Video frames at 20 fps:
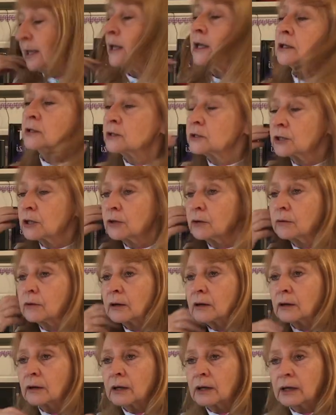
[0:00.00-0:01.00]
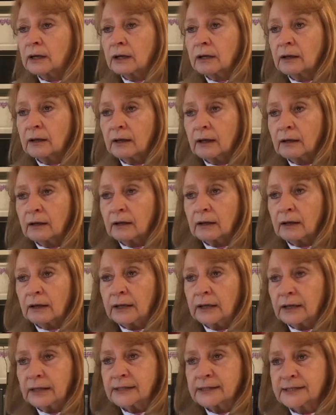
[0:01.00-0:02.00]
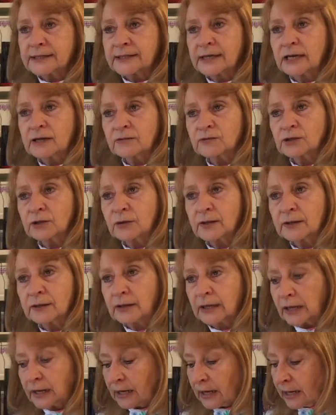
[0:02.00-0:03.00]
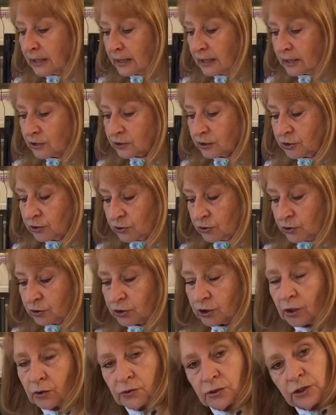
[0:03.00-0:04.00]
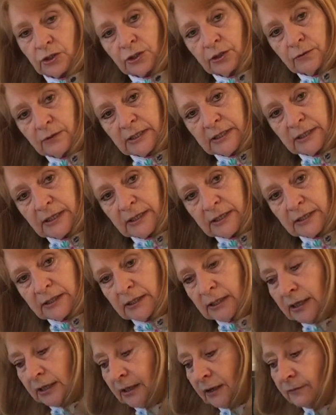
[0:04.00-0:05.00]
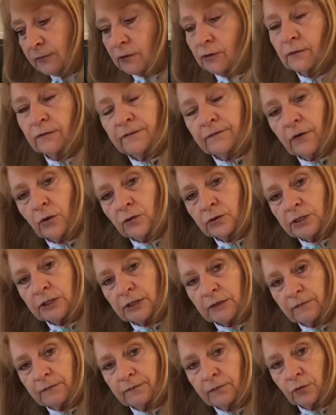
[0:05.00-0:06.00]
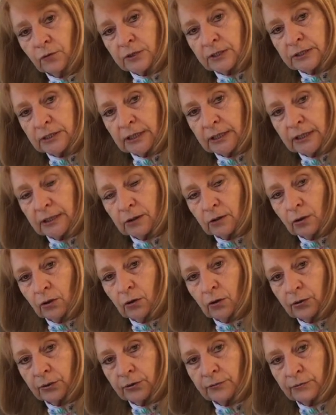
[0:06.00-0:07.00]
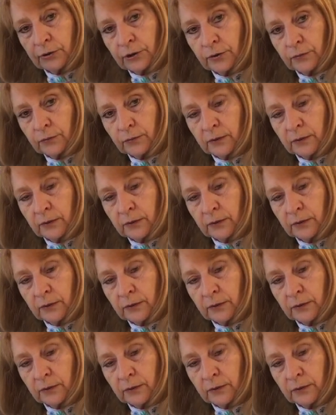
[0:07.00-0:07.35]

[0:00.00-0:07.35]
So instead of doing that, I actually just chose to do a 16. I've done a 14 all through,